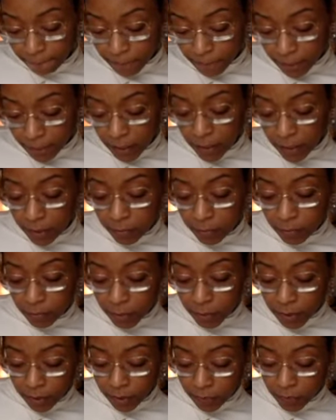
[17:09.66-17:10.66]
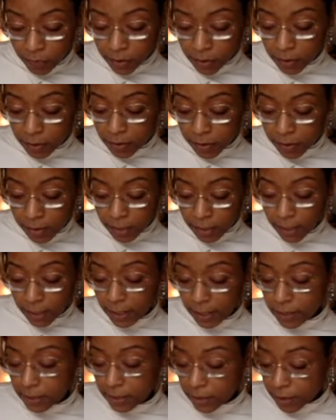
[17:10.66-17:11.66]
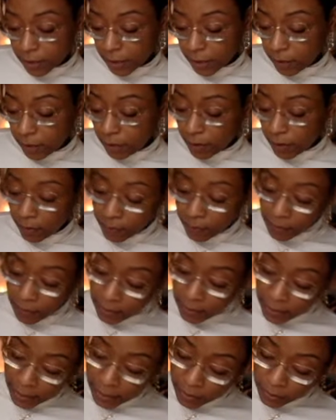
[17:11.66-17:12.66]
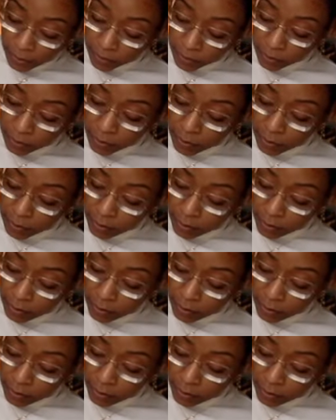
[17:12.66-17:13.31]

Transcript: End whatever it is that hasn't, that you haven't allowed to end